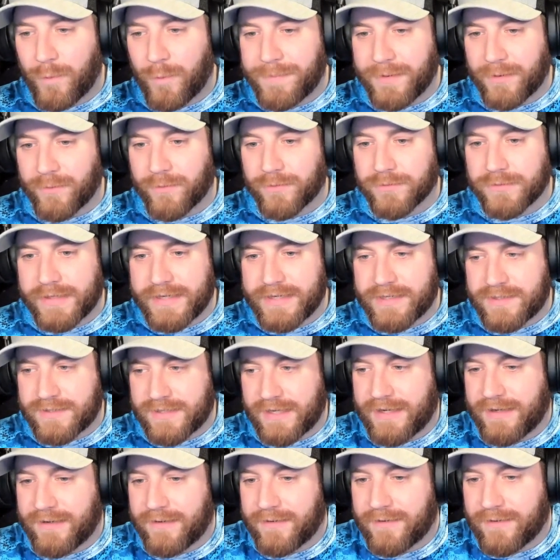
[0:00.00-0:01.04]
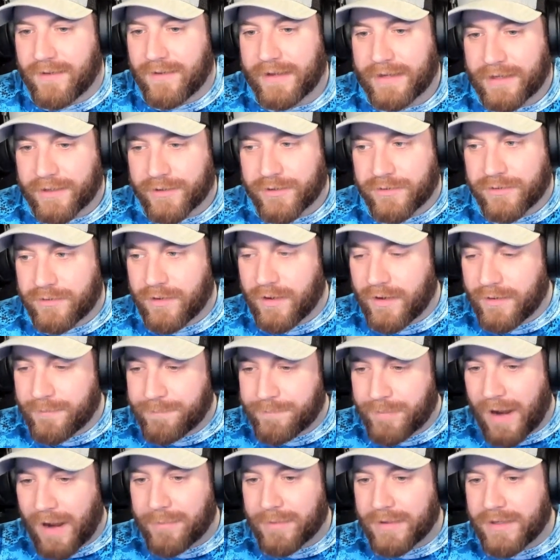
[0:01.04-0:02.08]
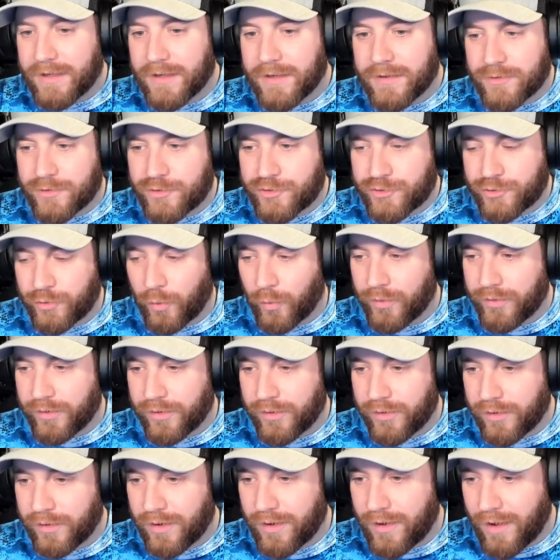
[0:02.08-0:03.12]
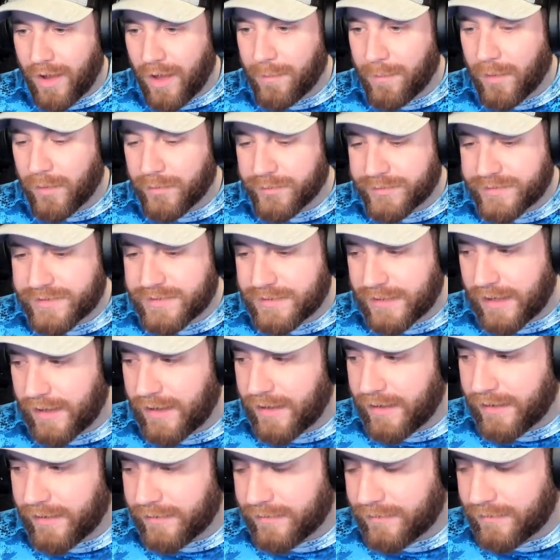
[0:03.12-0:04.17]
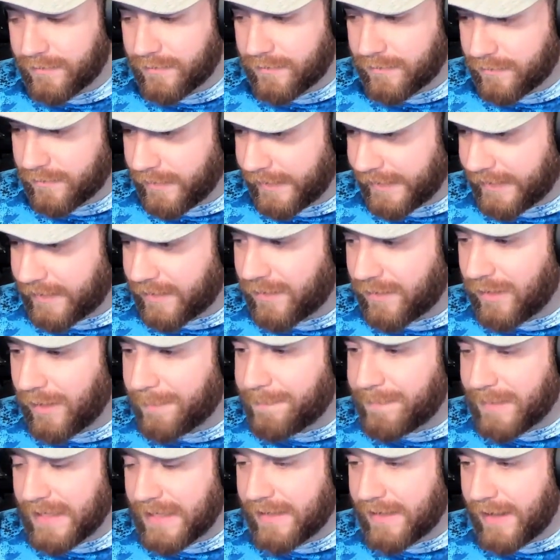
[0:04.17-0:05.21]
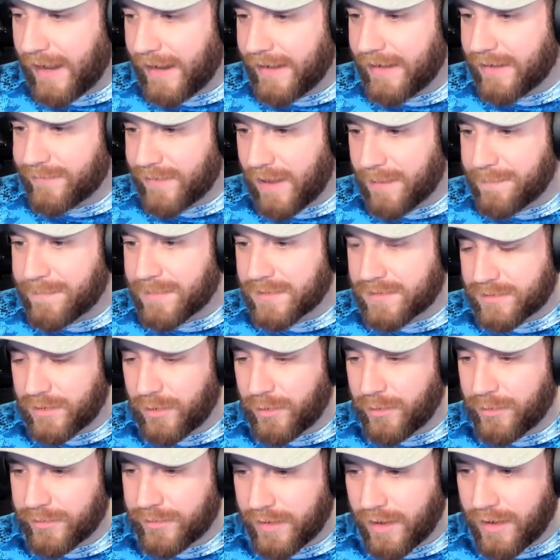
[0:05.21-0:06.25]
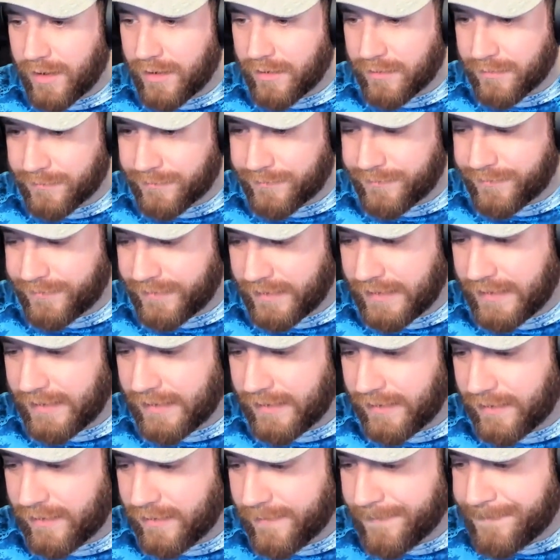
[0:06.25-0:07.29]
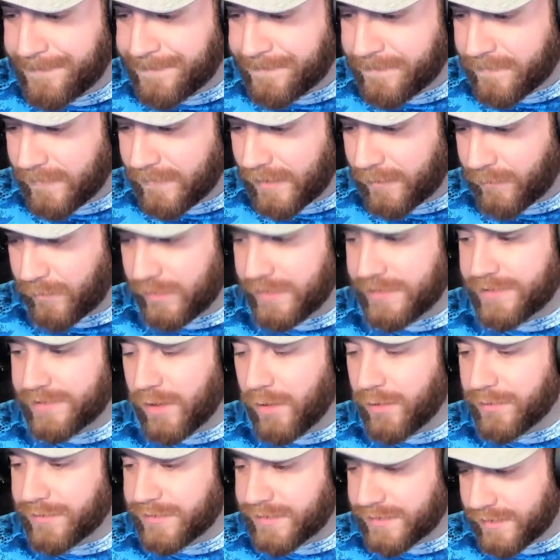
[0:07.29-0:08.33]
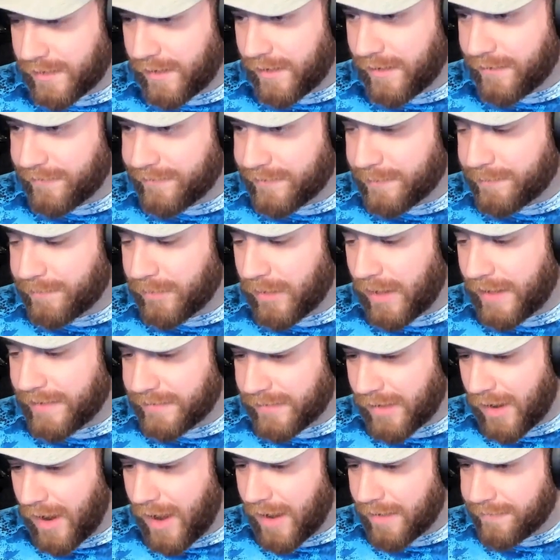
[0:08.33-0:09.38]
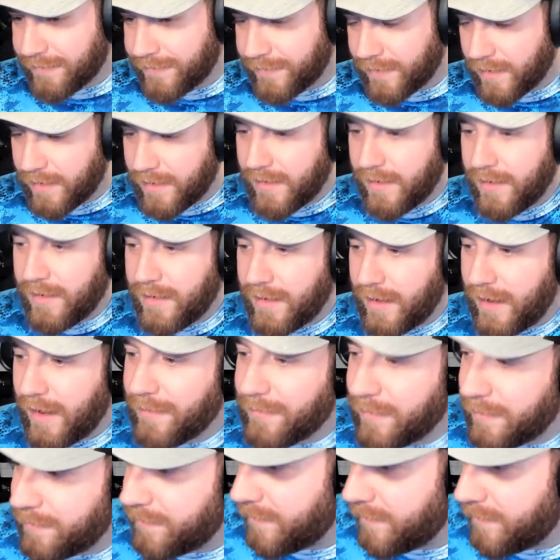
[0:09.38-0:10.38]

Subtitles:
be releasing like probably a shorter, almost like clippy kind of episode of the results of the blend off, and